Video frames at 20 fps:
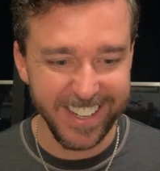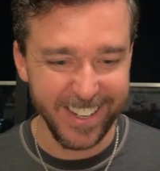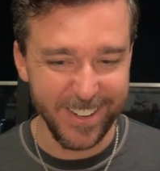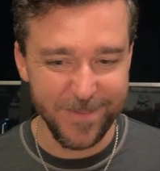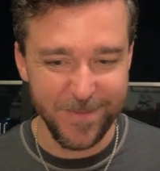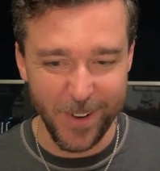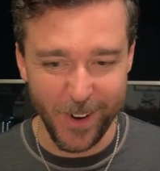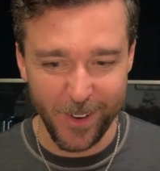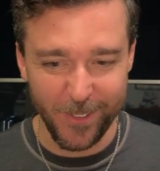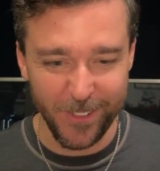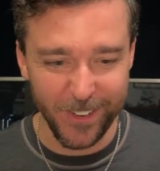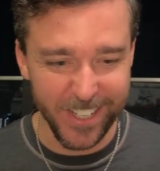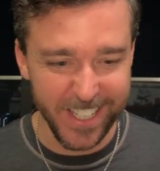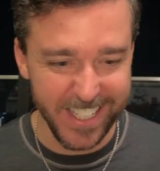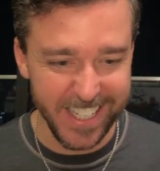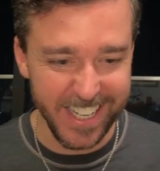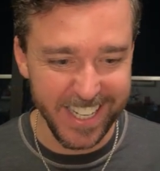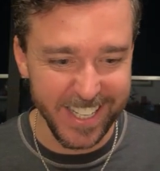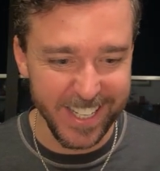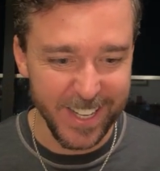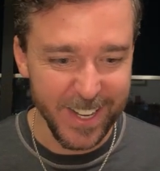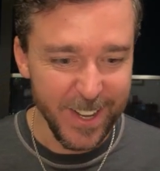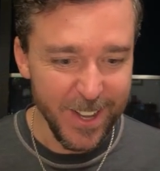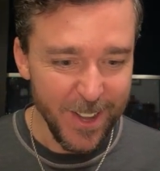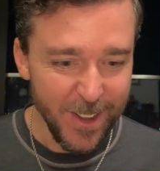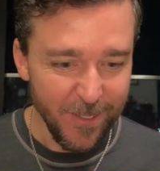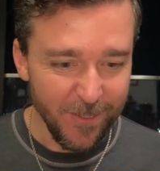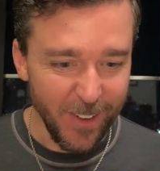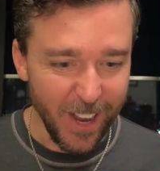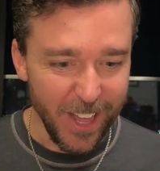Barbara says,
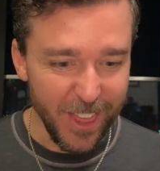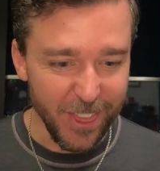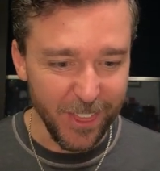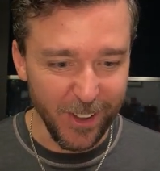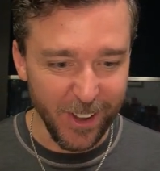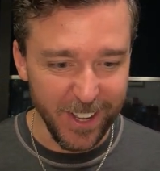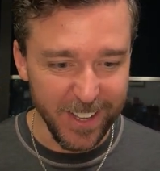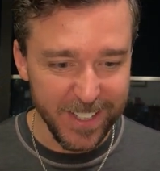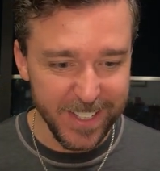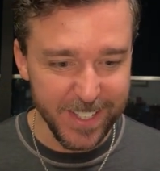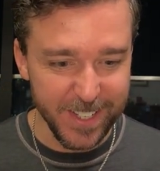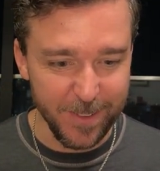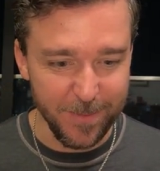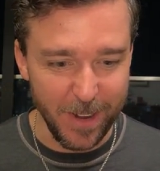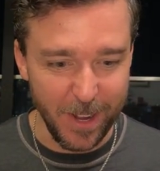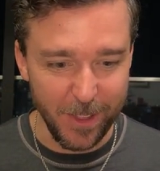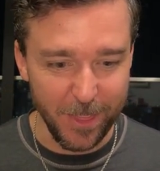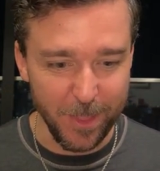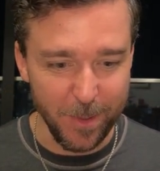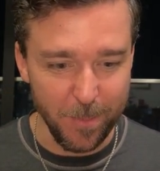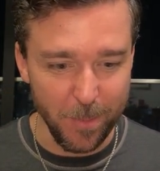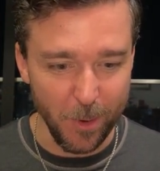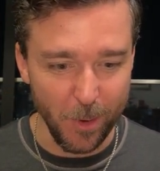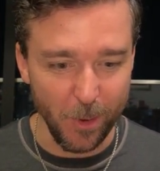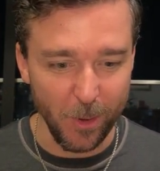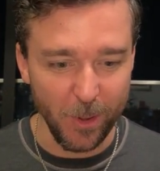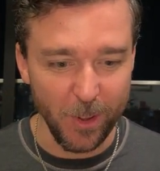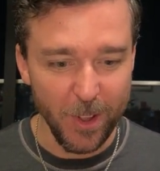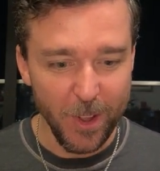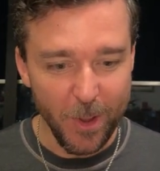my thoughts about the
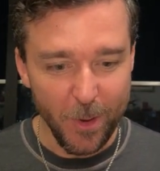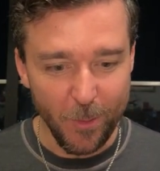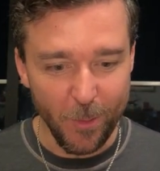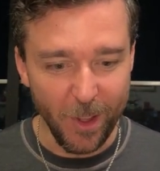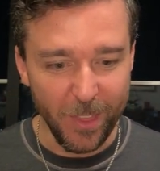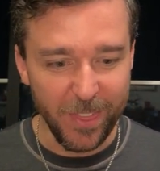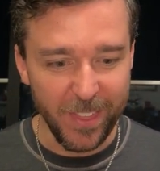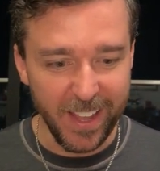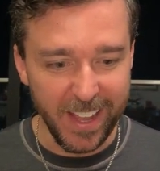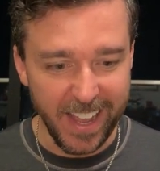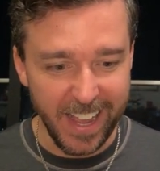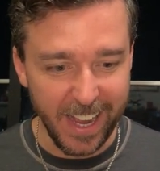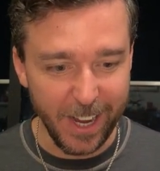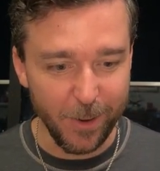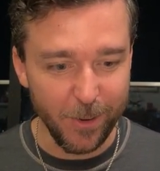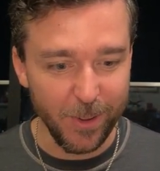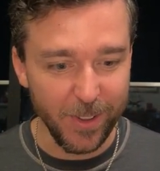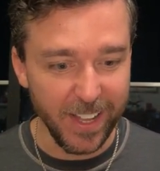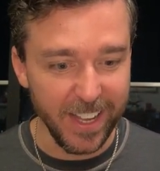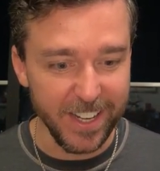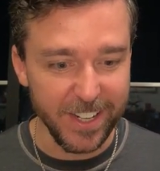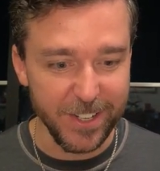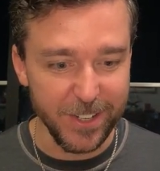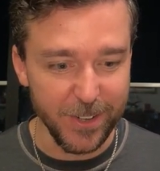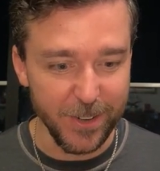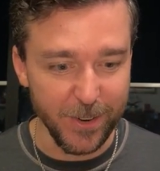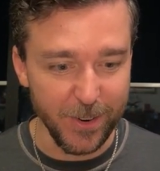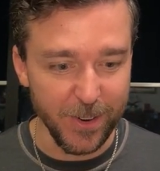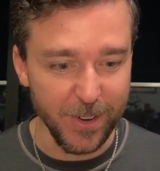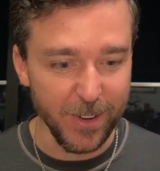bull. What the heck will I
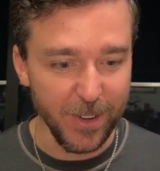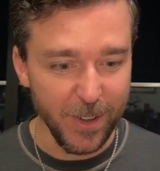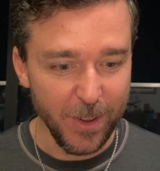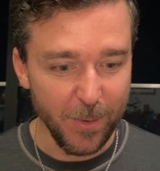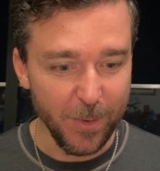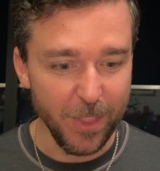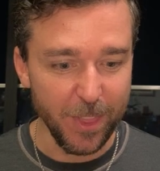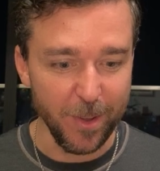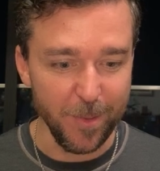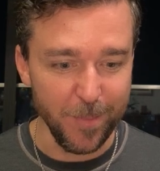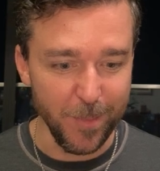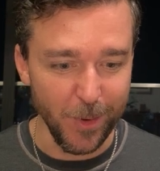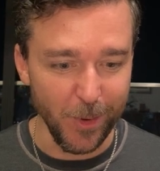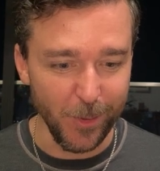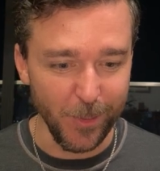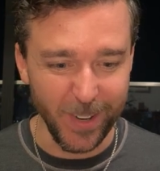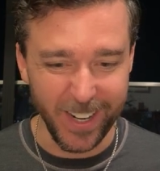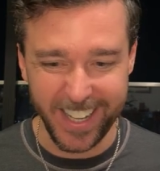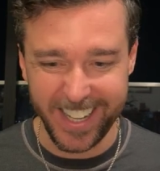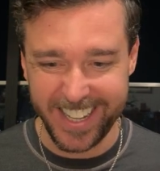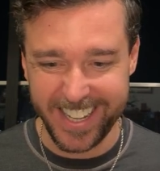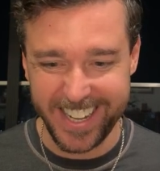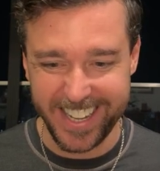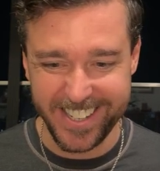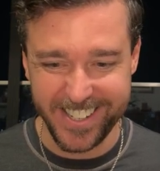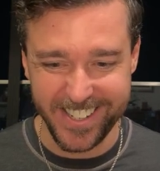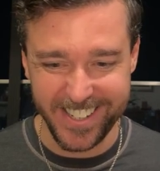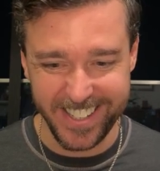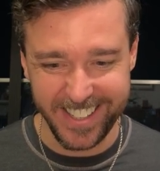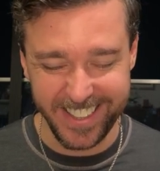do with a bull when I
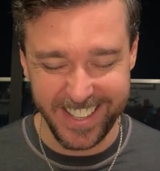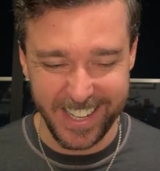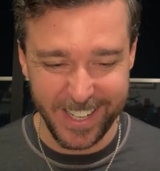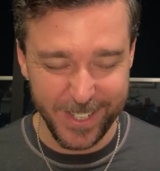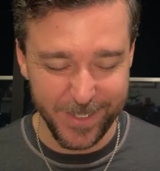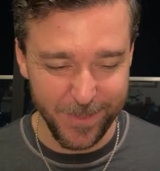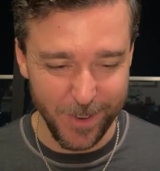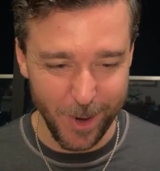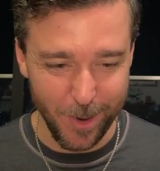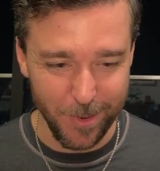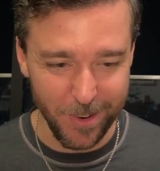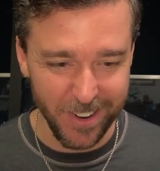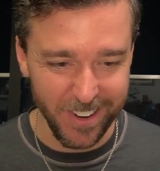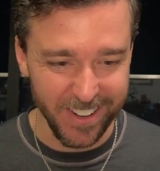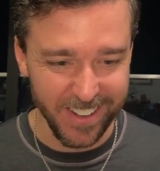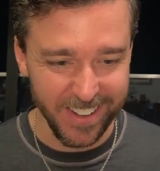catch it? Thanks, Barbara.